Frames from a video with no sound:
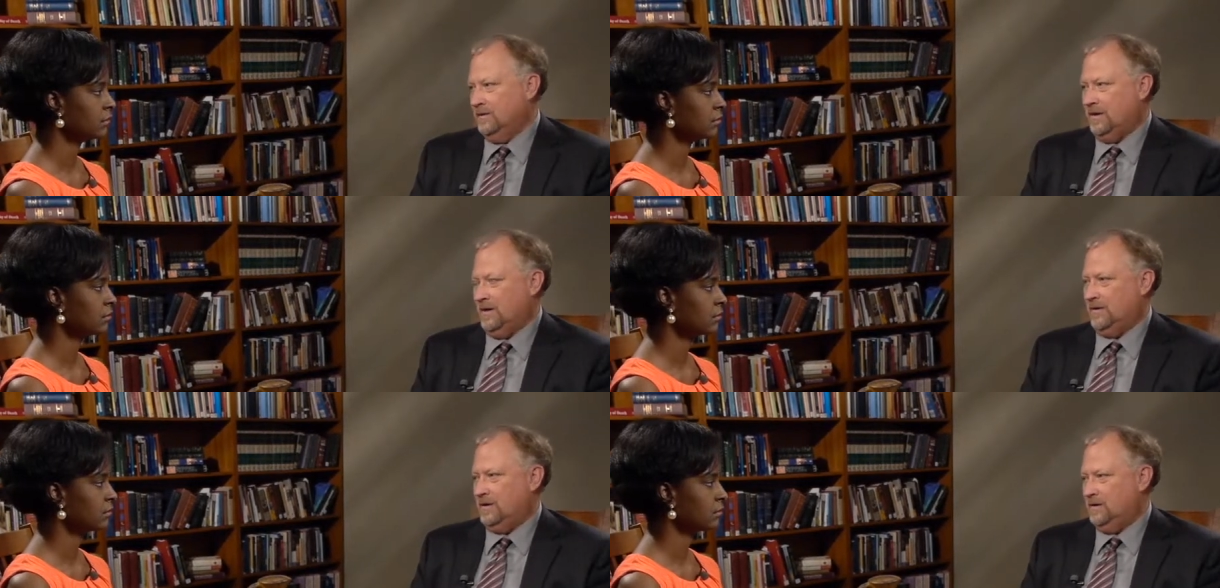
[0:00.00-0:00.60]

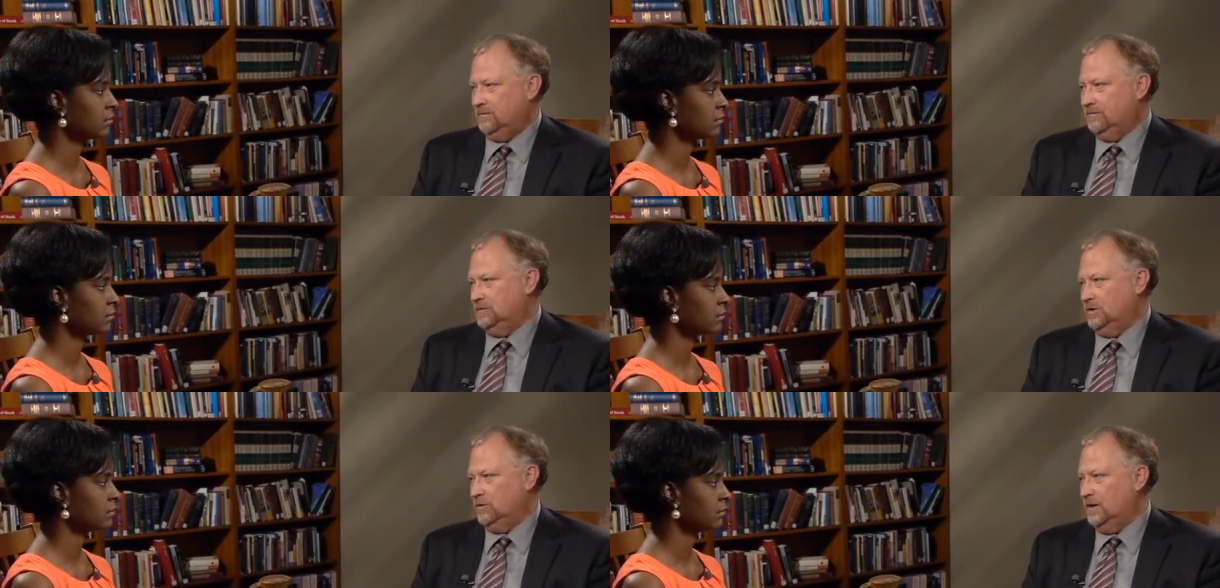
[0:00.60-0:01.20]
Speaker 1: Now they,
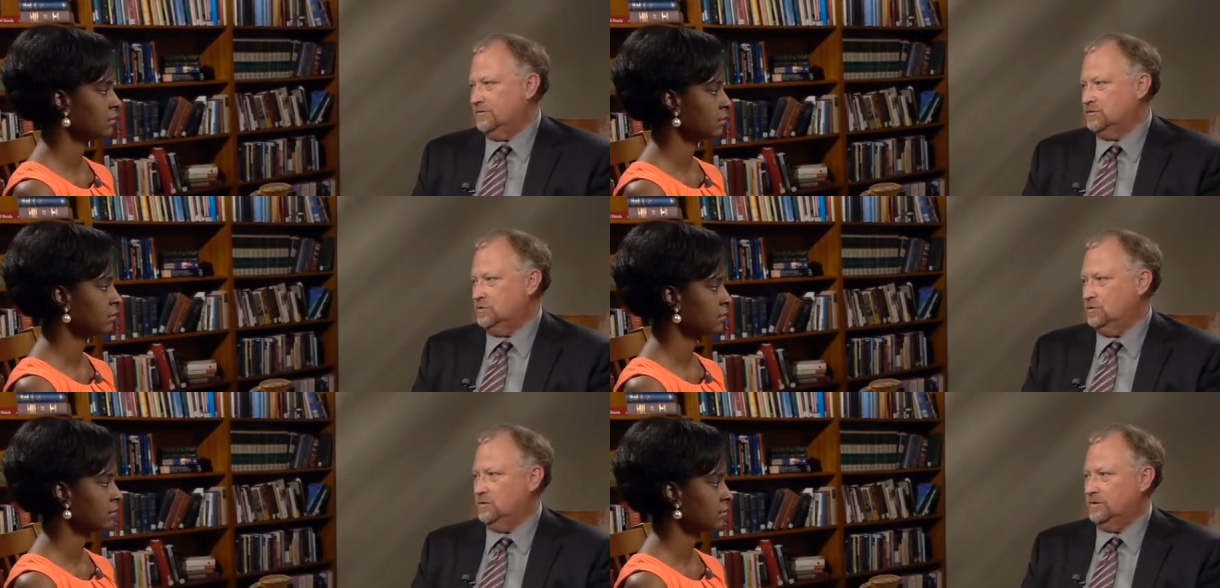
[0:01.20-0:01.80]
you know, left
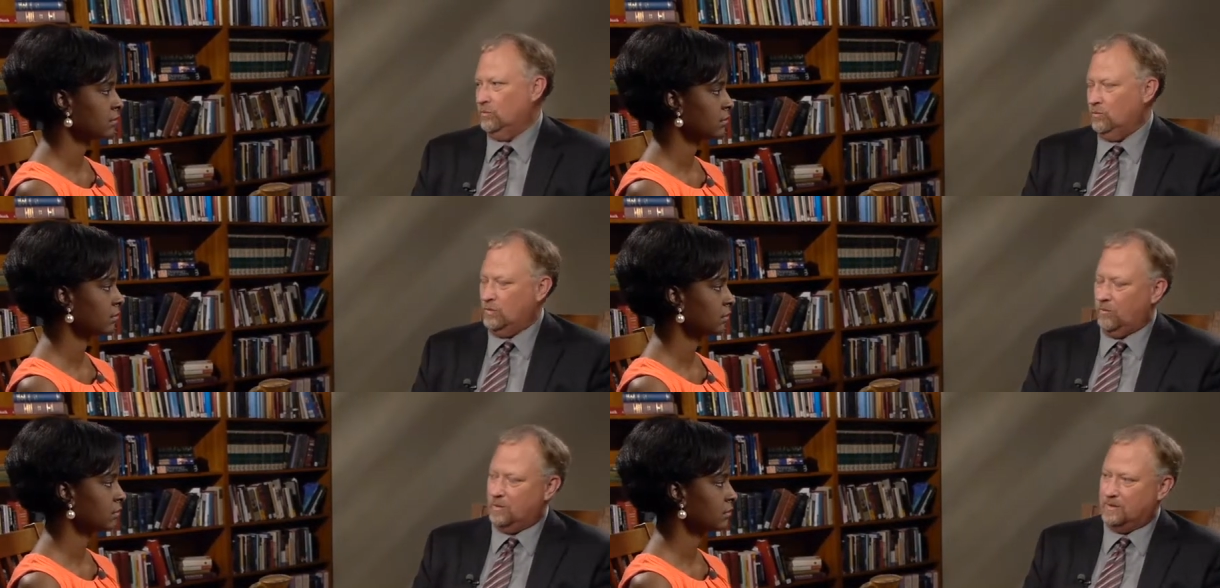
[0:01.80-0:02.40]
school and
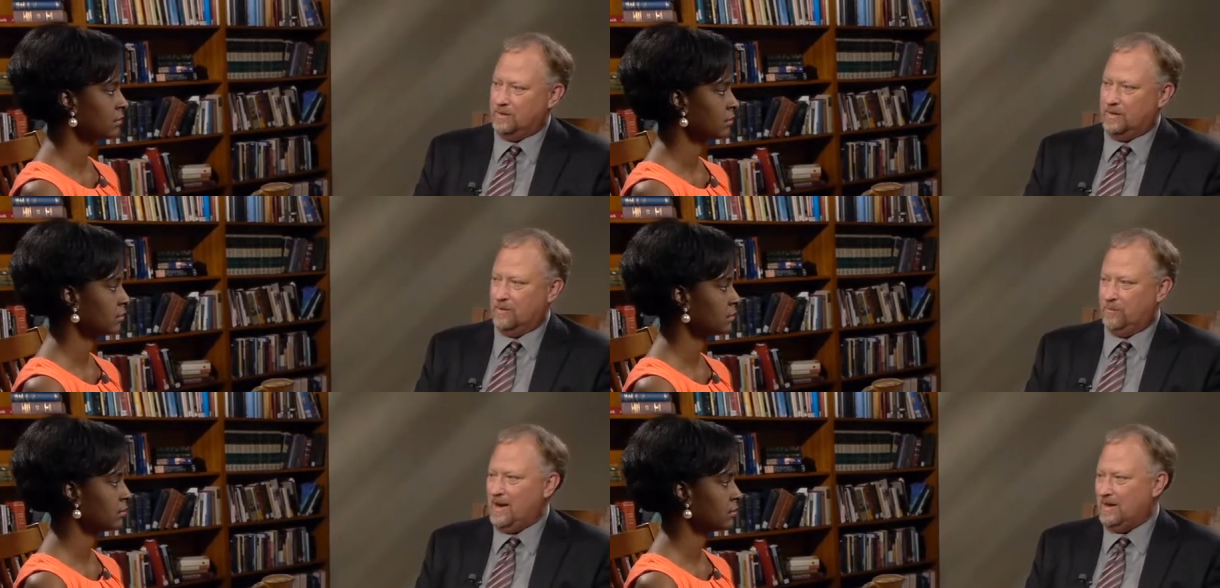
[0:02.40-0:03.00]
are, are wanting to
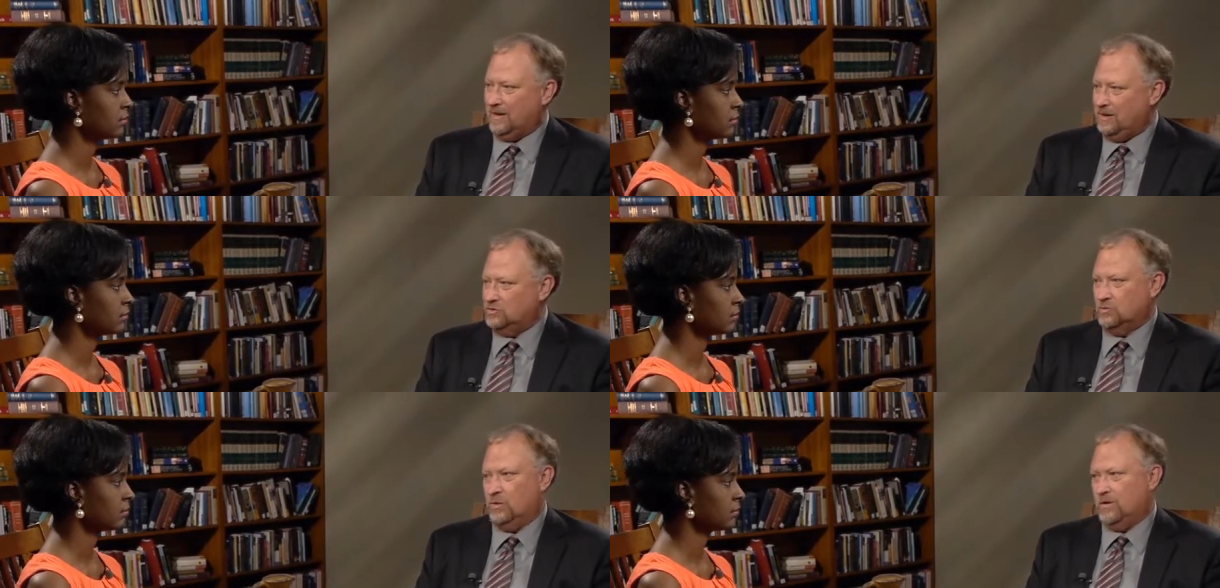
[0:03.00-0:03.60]
come back at
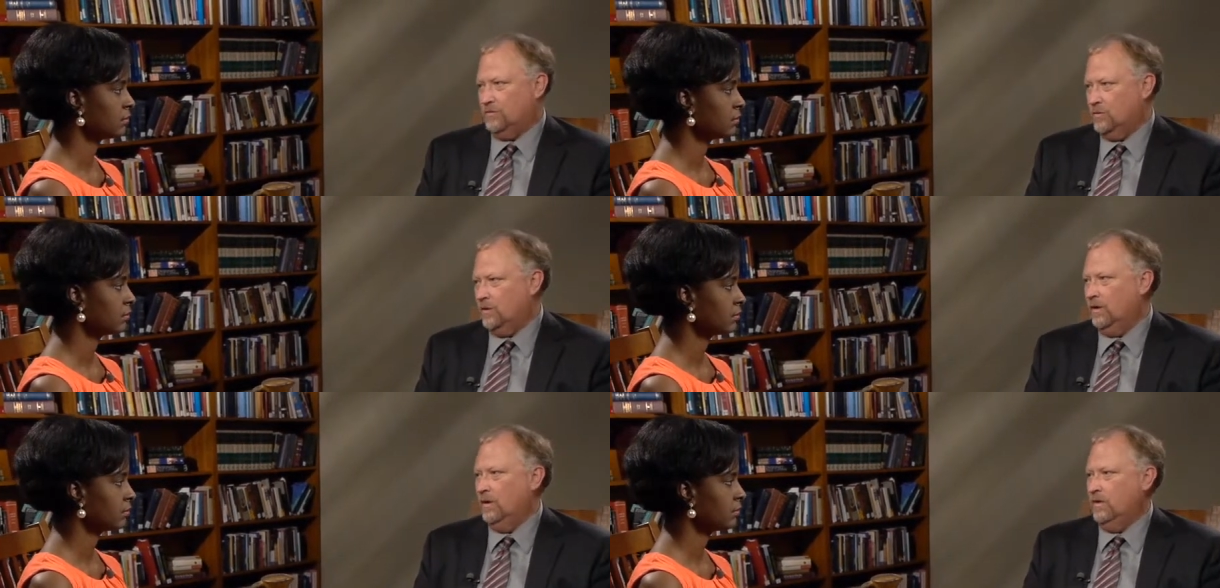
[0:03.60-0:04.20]
age 24
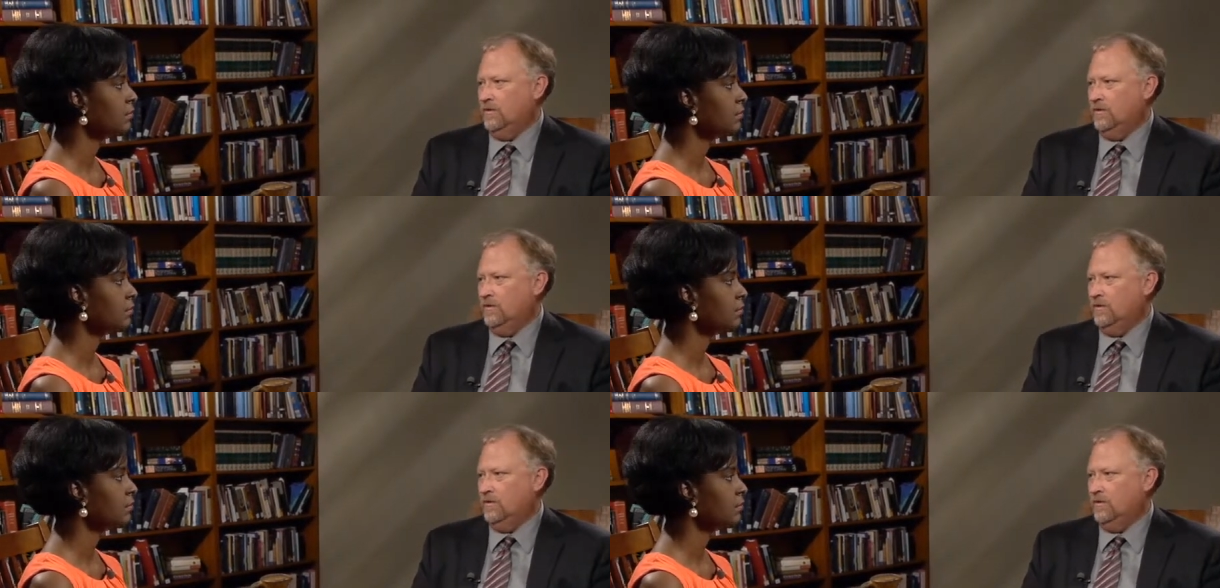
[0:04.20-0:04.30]
for,